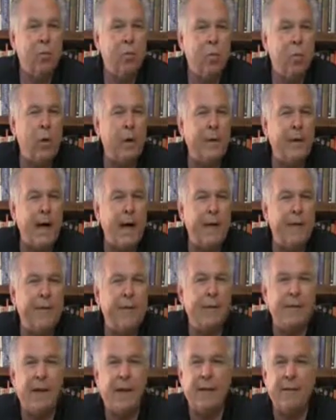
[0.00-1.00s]
what kind of
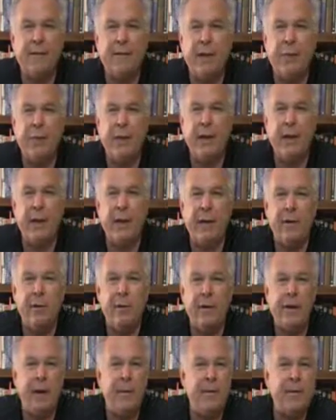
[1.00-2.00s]
incentives do we need? Do
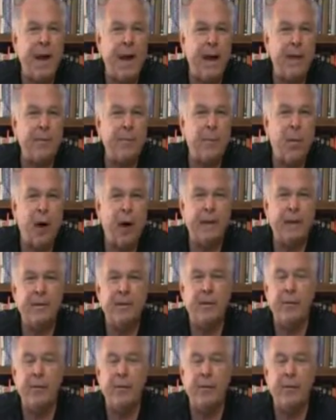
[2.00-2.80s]
we need tax breaks?